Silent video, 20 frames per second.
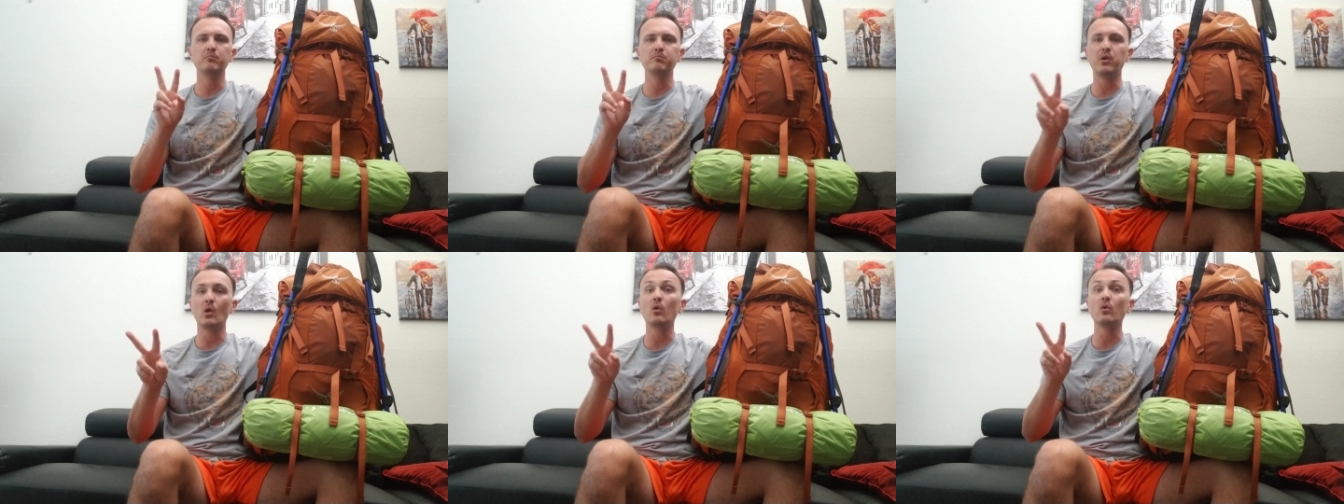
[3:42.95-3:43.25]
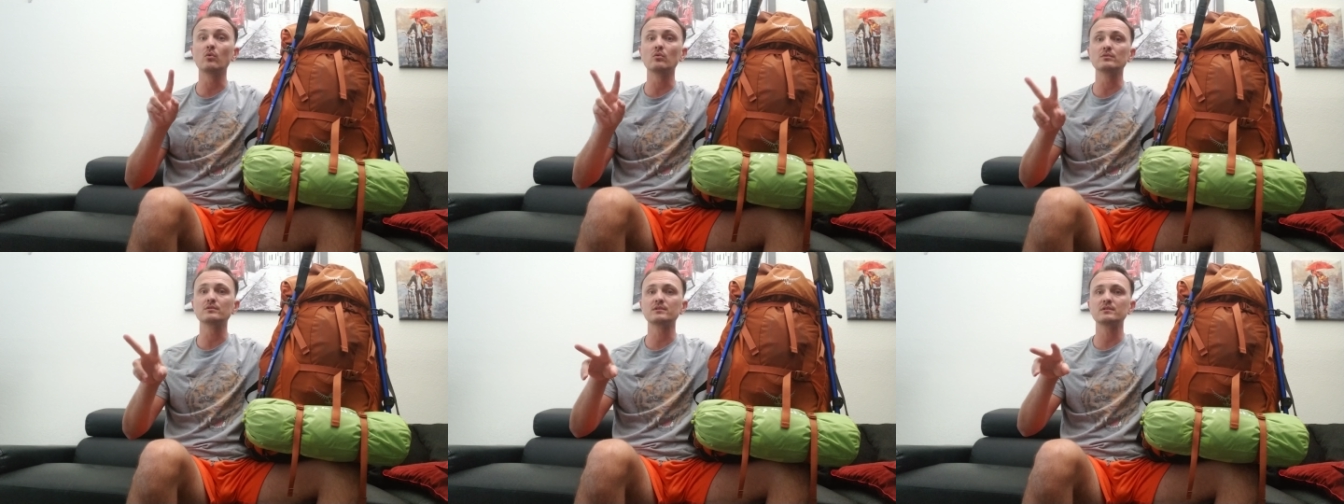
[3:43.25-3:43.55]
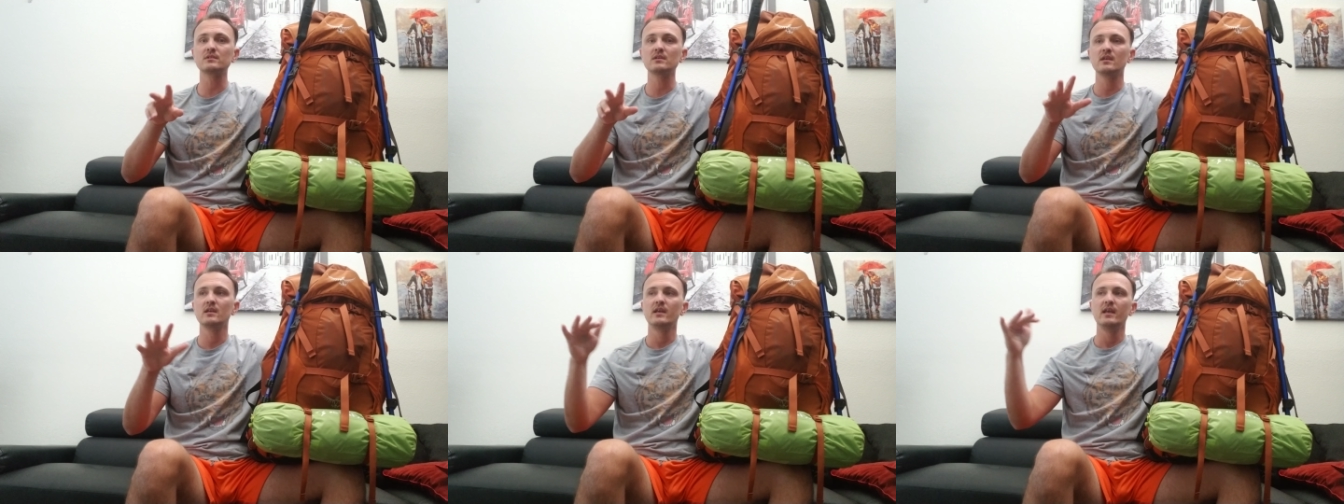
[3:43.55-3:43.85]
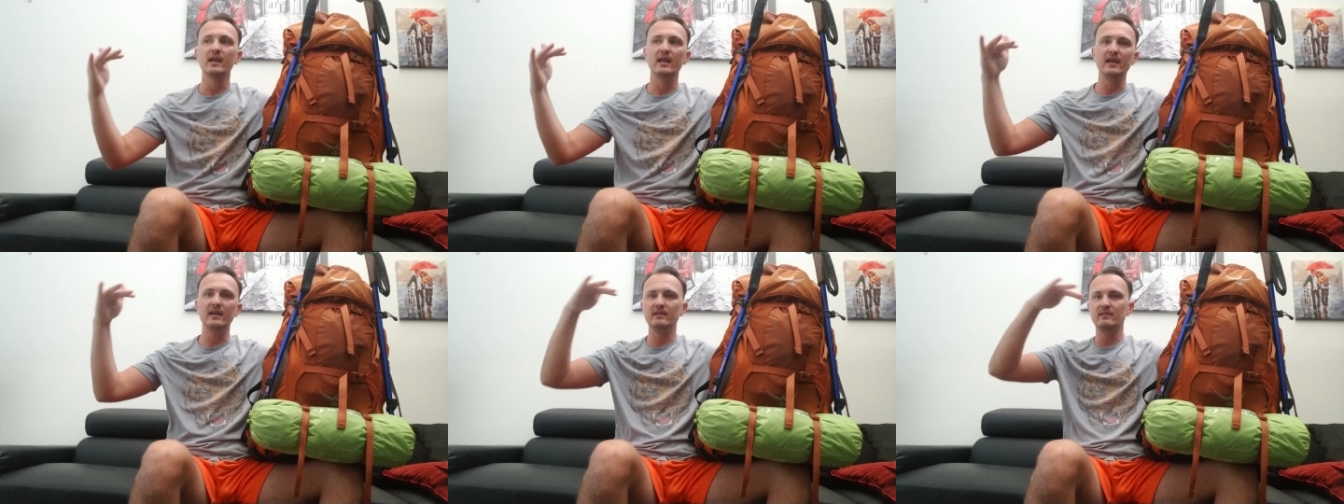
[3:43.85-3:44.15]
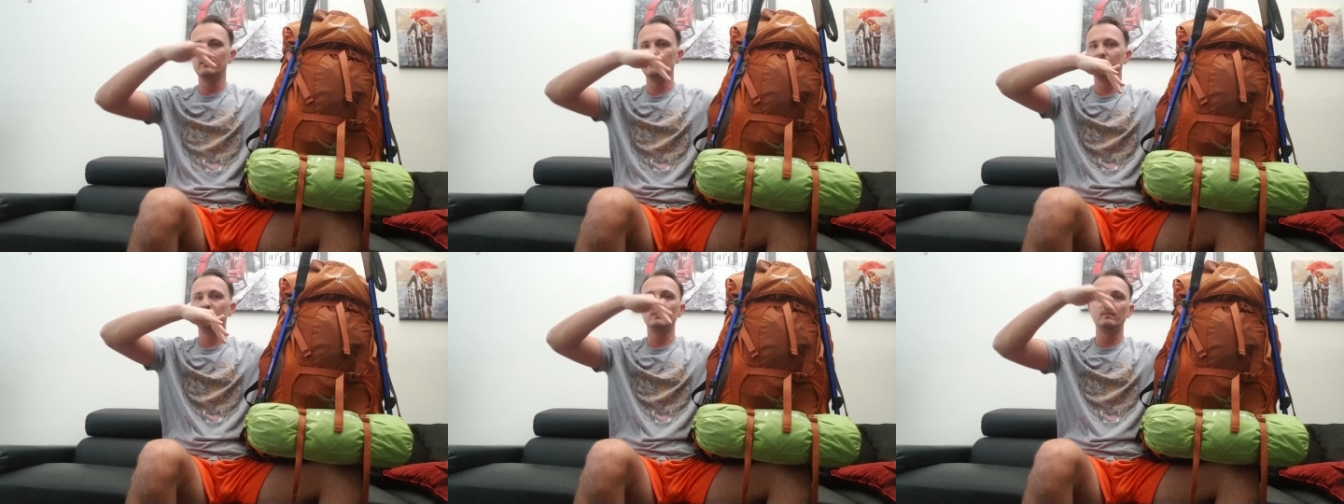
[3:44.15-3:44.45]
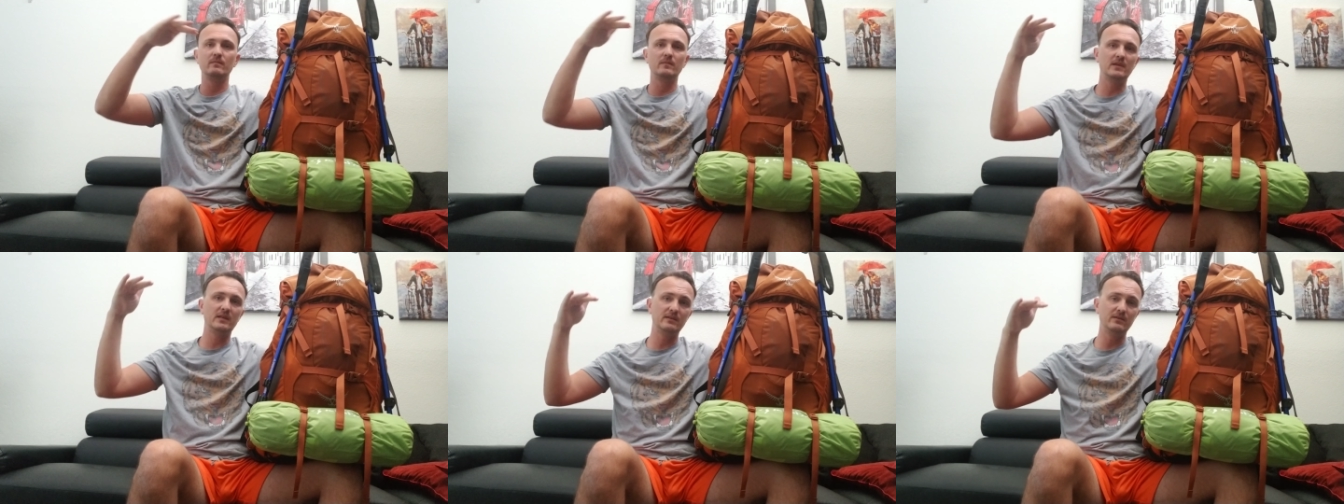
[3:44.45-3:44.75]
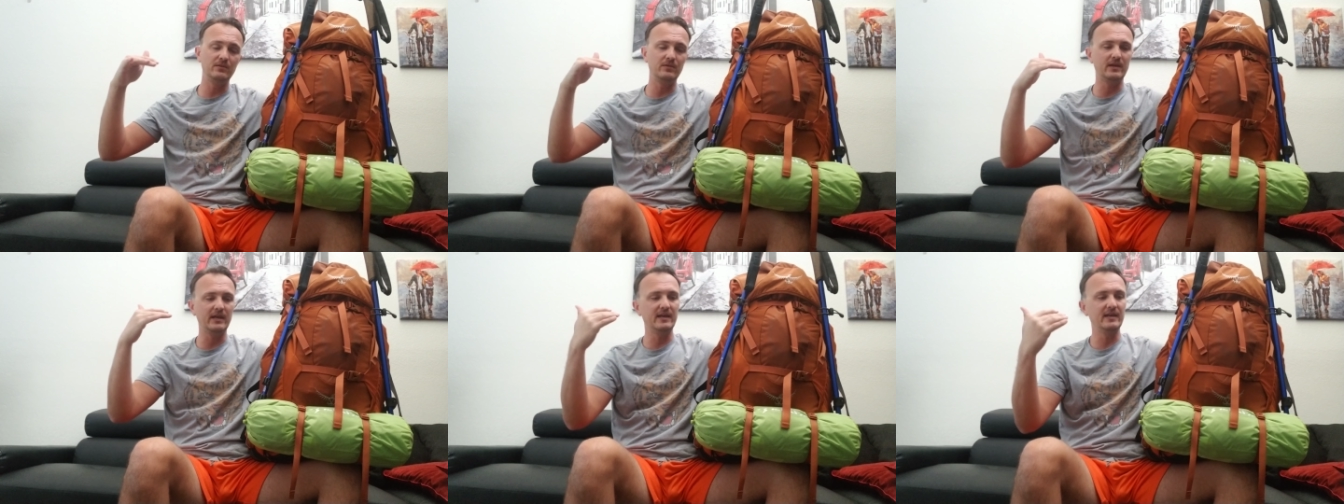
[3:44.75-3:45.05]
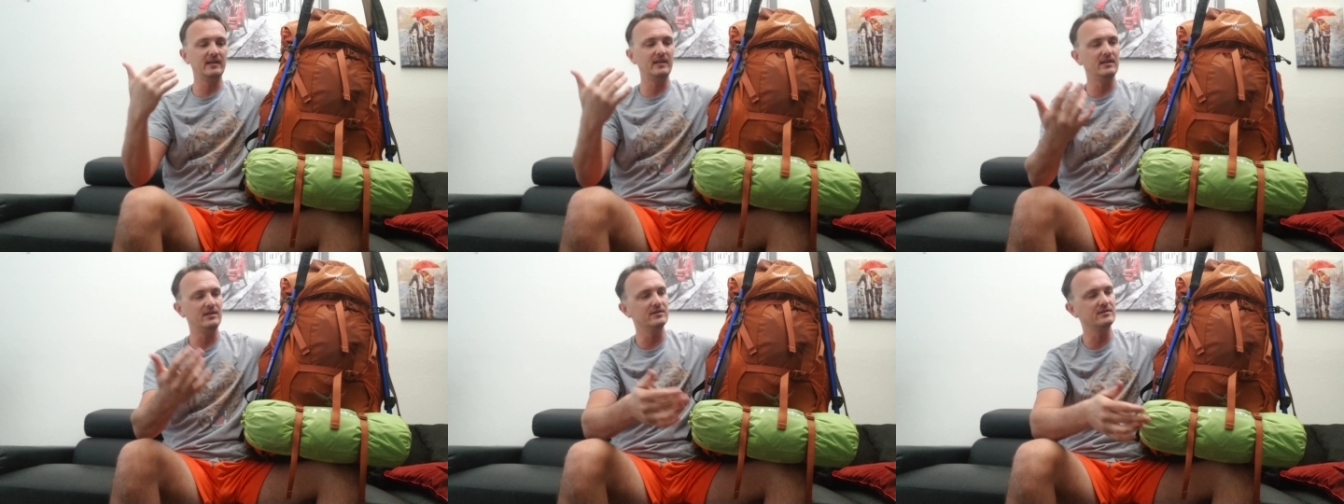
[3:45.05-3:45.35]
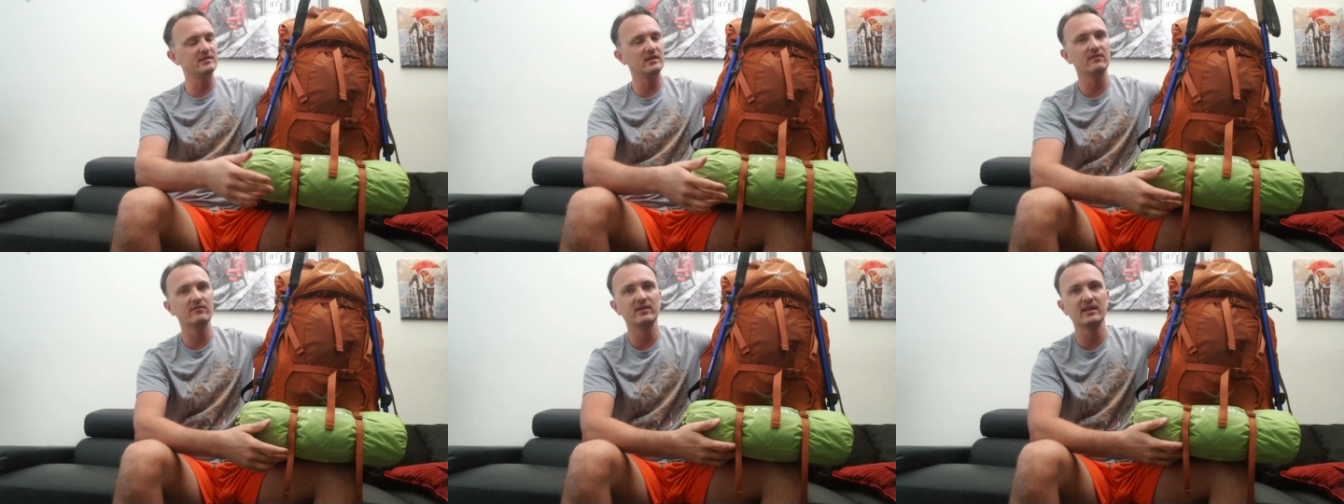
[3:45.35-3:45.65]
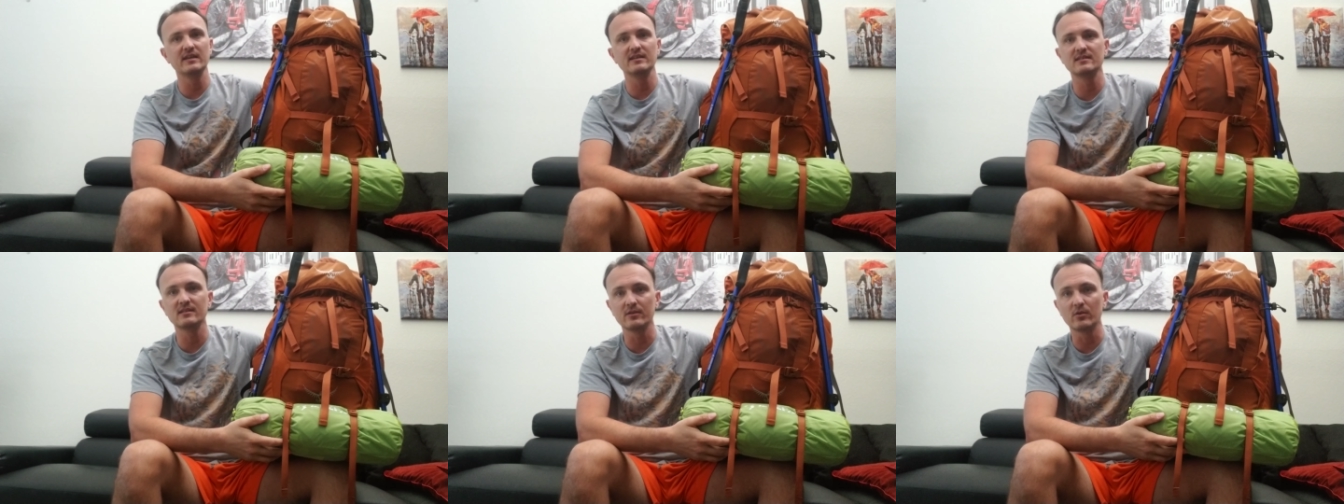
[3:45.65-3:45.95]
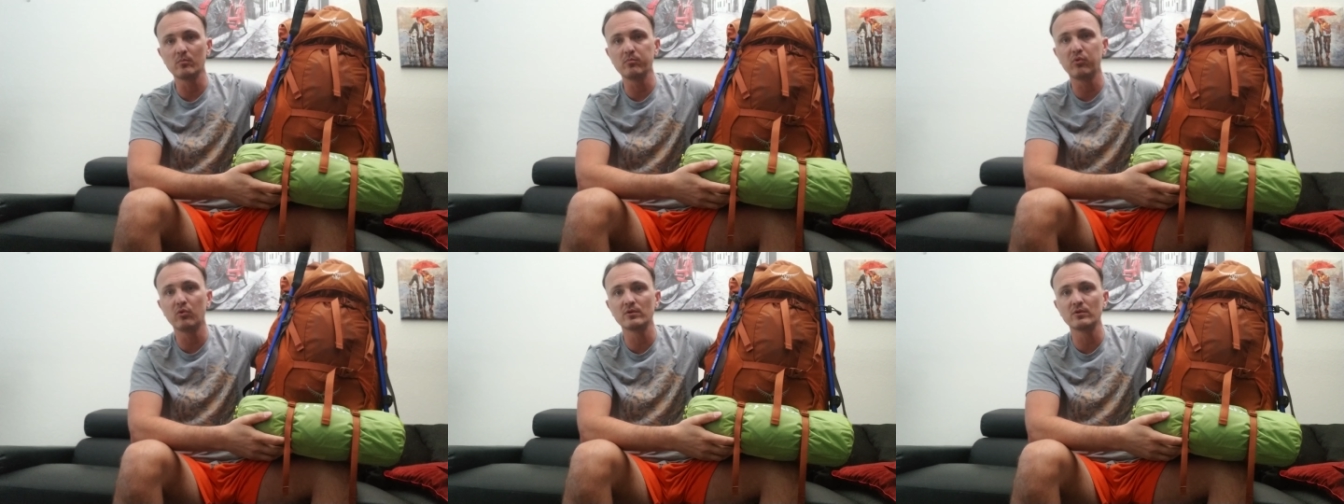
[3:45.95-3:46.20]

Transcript: poles, and you kind of get yourself a nice little